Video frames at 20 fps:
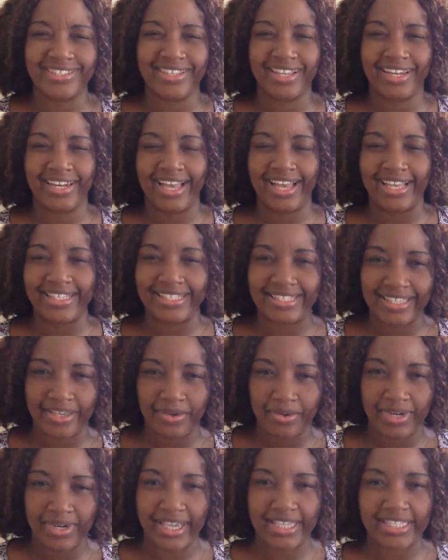the last he
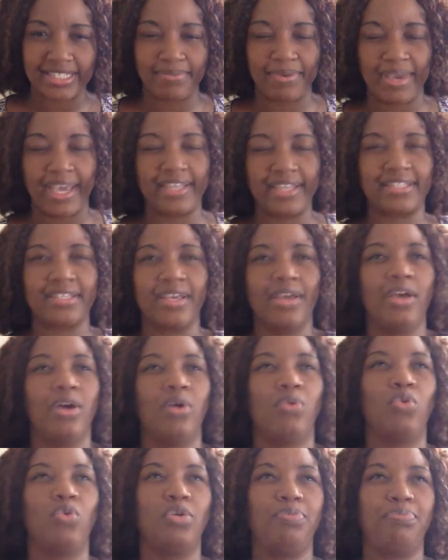would expect
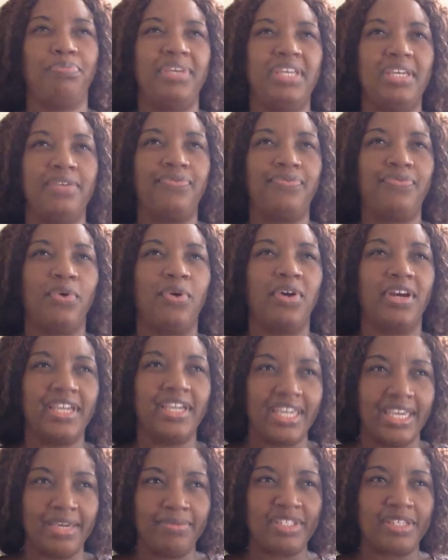would be for
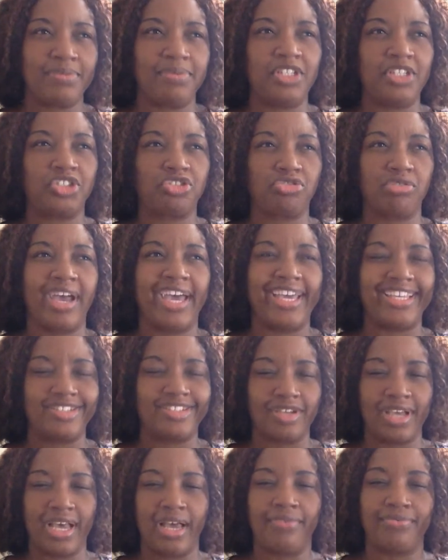him to be trying
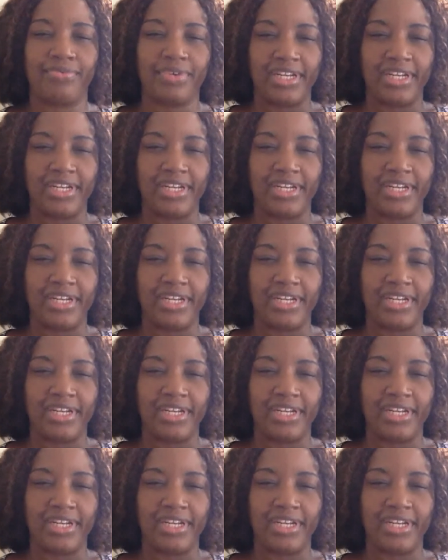to have